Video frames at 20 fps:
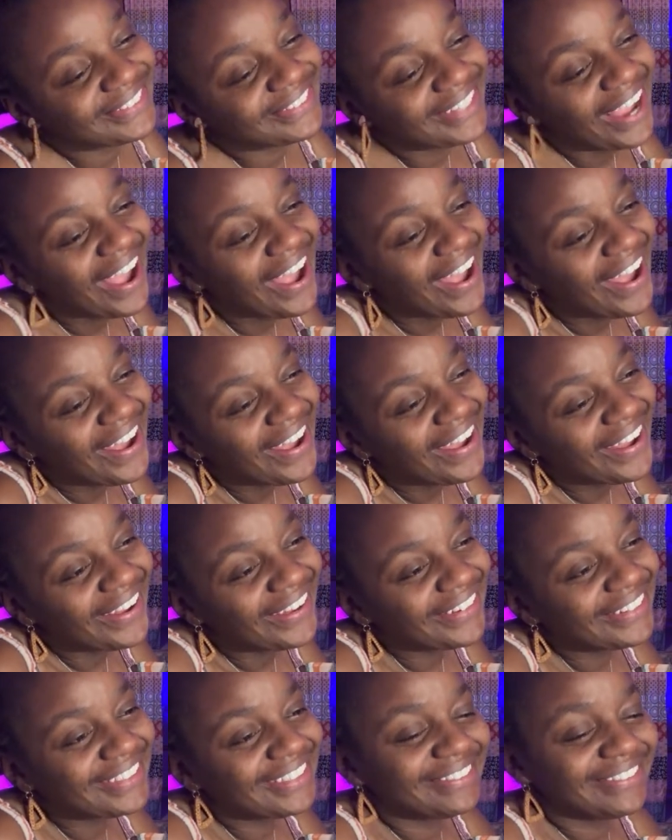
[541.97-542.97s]

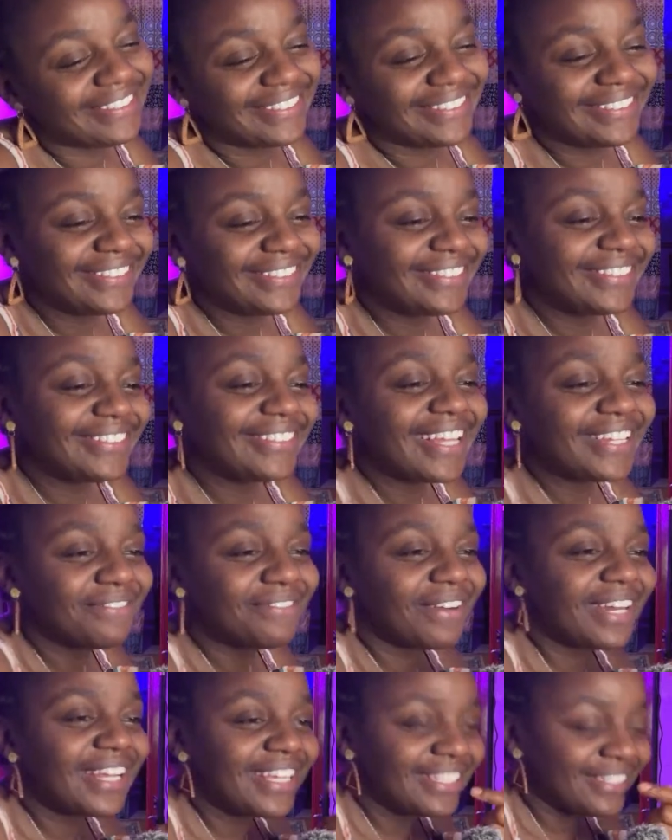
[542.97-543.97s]
Ah, that's
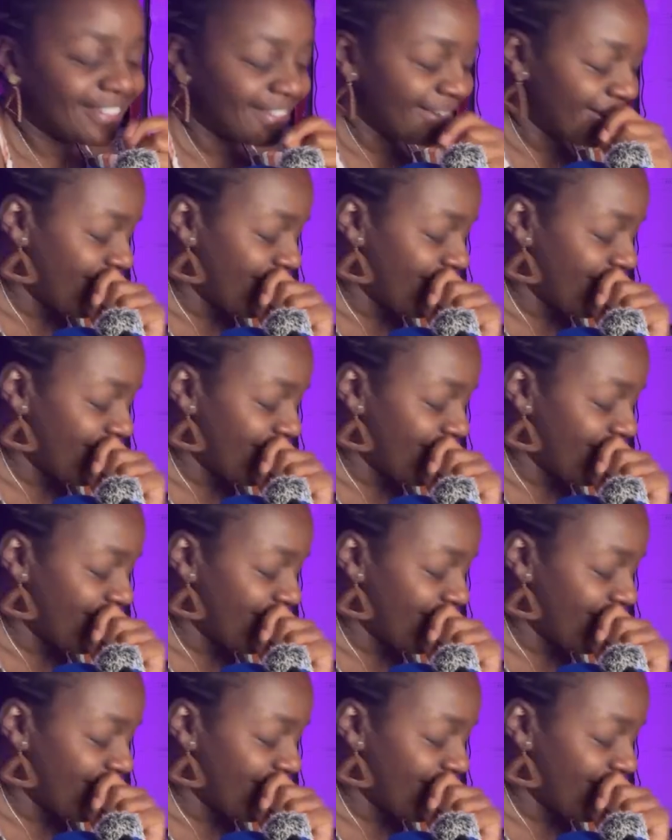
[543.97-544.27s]
funny because,